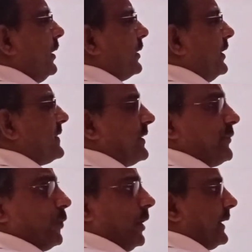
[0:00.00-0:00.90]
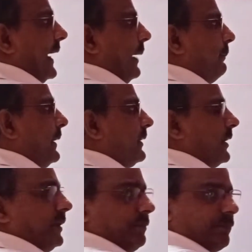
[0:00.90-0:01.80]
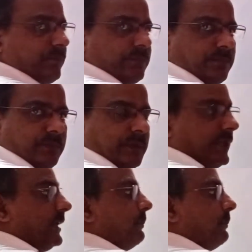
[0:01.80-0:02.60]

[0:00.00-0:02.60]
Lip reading: This is what ammeter, it